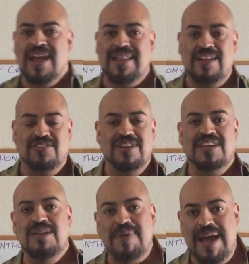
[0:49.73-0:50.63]
And that's
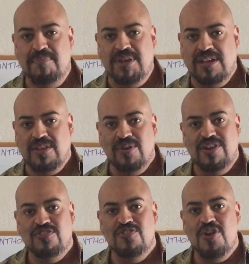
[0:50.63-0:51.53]
going to keep happening.
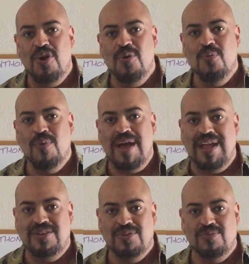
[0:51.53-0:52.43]
There is no
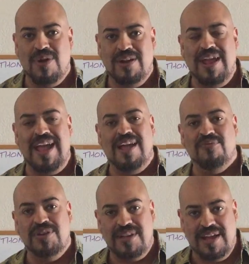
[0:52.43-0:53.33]
way to run
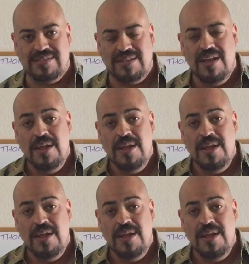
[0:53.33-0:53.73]
every test.